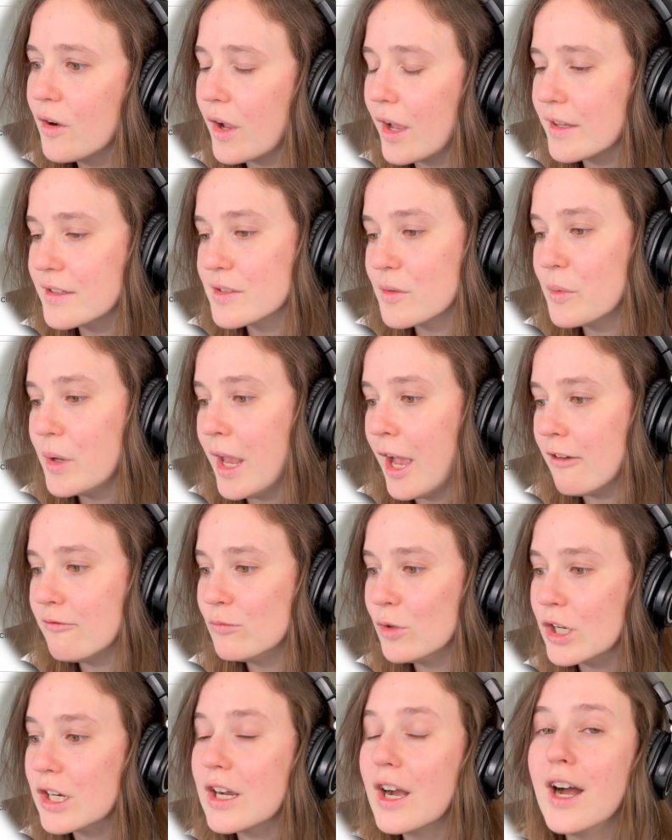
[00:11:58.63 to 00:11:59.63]
so we have
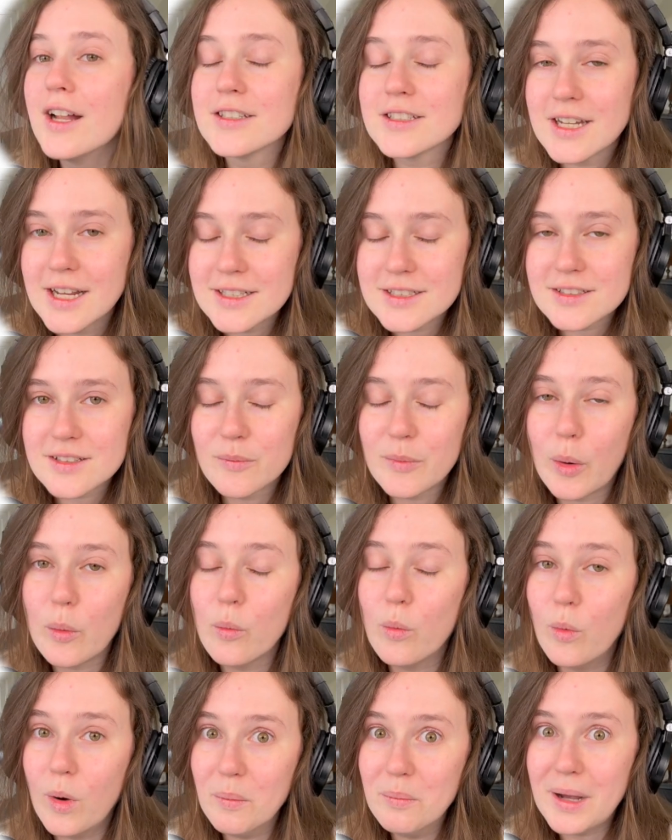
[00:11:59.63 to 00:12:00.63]
more context about
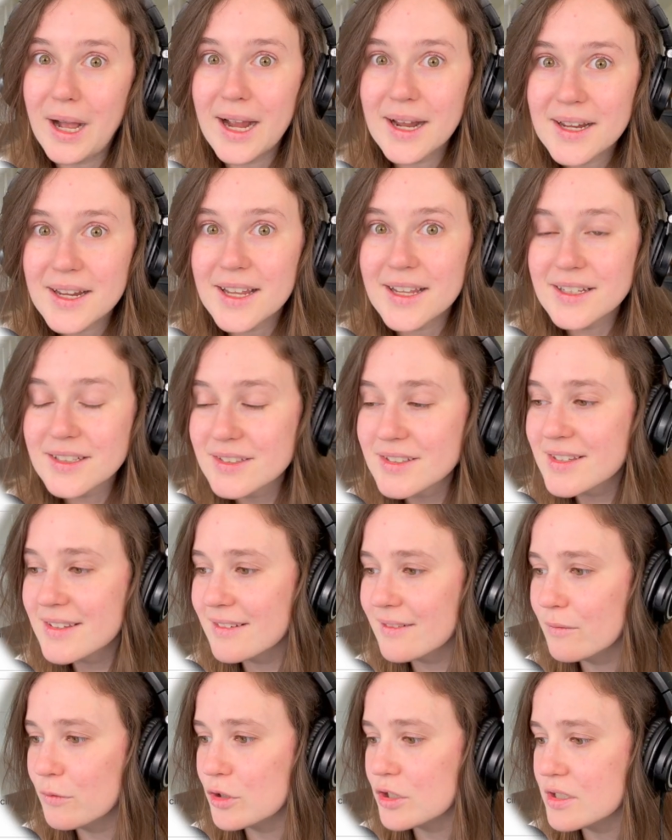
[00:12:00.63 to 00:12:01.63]
what pi is,
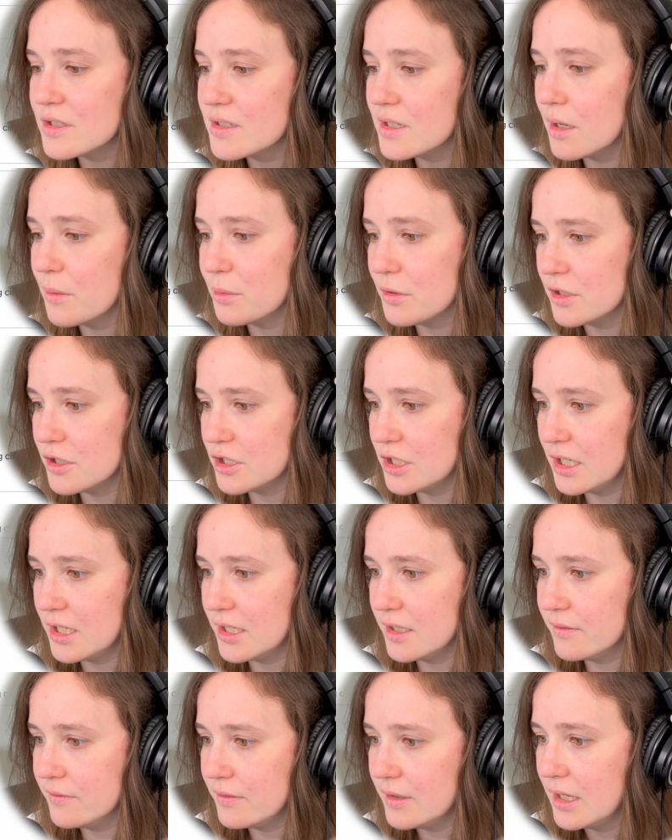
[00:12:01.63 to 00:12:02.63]
which is
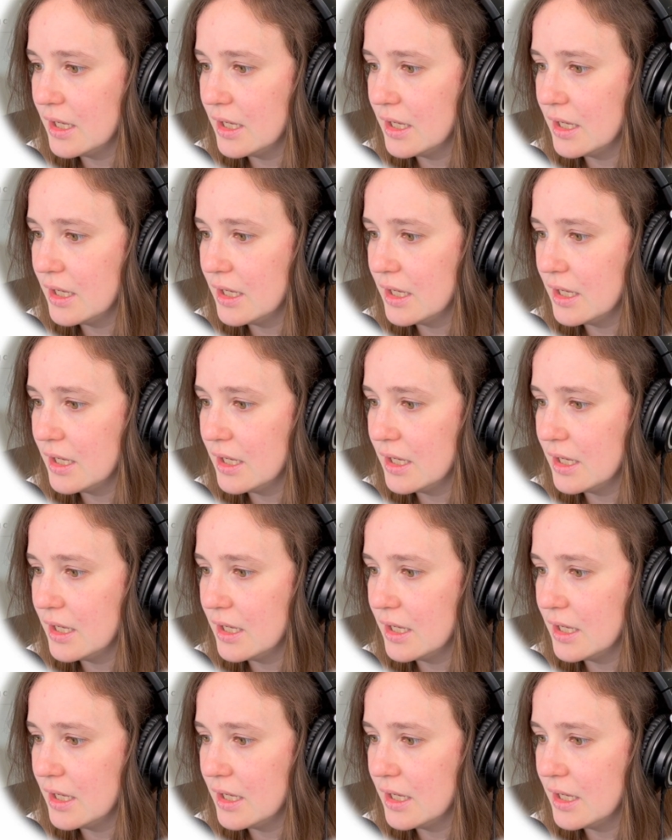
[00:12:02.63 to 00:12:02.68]
appreciative.